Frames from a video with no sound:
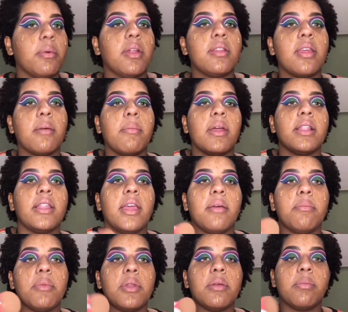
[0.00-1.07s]
gonna take my
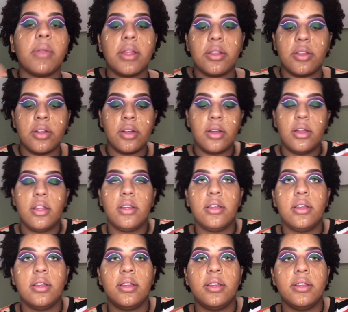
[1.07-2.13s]
damp beauty blender
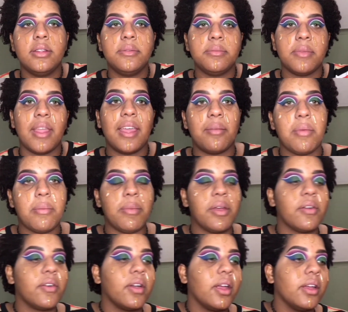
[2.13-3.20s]
and my
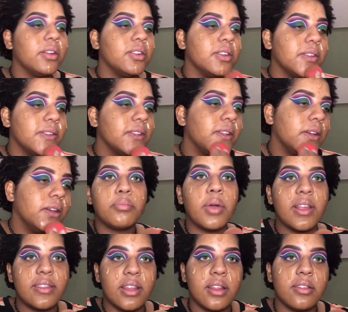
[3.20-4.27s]
mirror and just
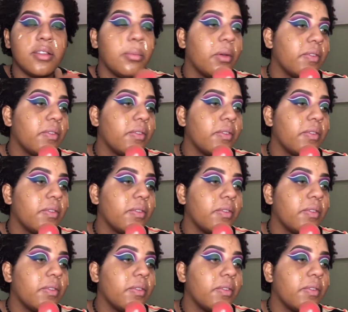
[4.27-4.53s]
press it into my